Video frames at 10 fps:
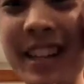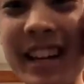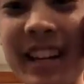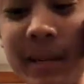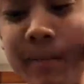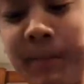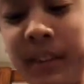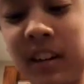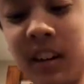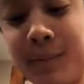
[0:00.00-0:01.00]
like,
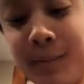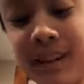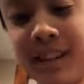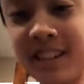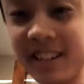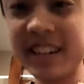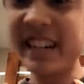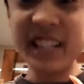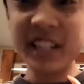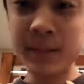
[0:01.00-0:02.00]
carpentry
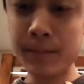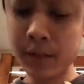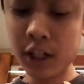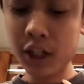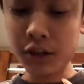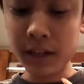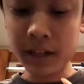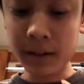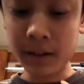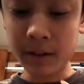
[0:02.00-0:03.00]
and
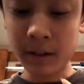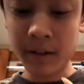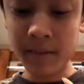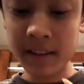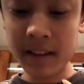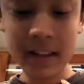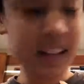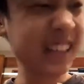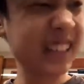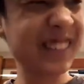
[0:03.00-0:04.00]
shooting, or
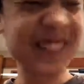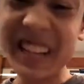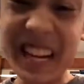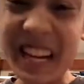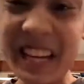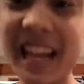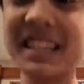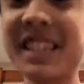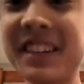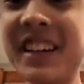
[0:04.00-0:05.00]
yeah,
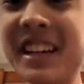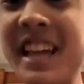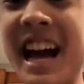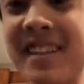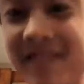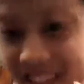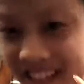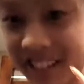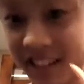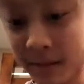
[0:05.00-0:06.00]
stuff like that,
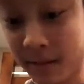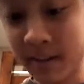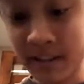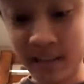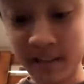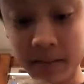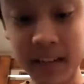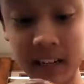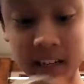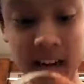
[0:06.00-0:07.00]
because to prevent stuff from getting
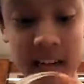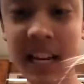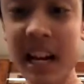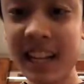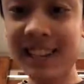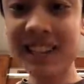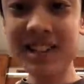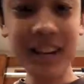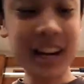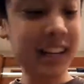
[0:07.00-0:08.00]
in your eyes. They're
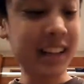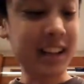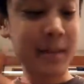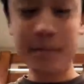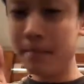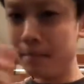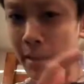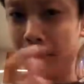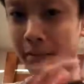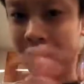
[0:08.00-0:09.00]
also kind of like
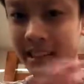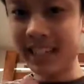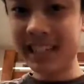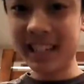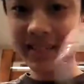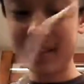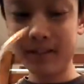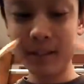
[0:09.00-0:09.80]
bump resistant of some